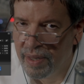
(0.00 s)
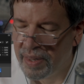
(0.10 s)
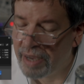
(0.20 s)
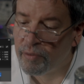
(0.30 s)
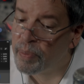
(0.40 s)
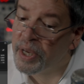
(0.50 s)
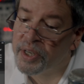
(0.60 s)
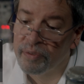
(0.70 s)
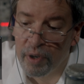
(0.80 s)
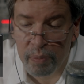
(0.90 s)
that would be a
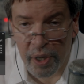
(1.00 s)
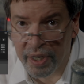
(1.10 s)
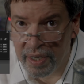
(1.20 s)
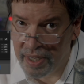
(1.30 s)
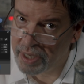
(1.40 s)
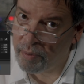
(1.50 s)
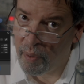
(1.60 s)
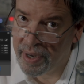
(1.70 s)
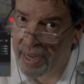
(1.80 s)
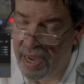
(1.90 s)
different plugin that you
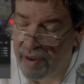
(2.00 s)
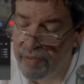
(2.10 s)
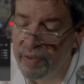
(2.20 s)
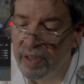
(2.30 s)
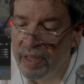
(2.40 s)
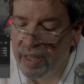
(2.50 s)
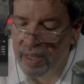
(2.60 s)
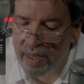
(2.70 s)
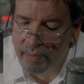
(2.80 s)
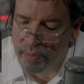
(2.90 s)
already have
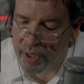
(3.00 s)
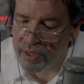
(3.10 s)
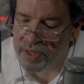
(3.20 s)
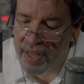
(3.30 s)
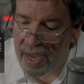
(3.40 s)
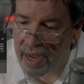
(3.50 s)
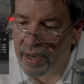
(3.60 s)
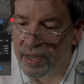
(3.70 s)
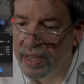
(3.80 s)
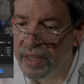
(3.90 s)
because
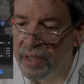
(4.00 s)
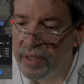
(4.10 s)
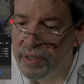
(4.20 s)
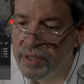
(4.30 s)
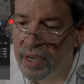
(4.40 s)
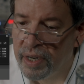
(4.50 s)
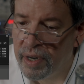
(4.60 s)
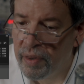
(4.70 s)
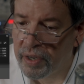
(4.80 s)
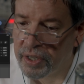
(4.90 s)
that is
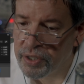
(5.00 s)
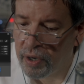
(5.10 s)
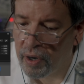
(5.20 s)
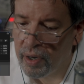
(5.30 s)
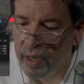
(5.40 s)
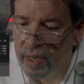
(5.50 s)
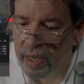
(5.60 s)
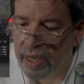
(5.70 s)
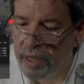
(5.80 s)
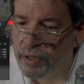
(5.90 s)
another guitar
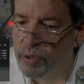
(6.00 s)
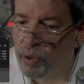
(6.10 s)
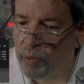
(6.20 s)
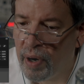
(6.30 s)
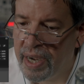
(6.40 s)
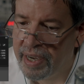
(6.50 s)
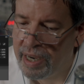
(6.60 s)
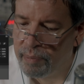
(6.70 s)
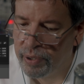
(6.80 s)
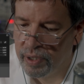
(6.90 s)
into
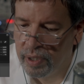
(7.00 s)
GrindAmp.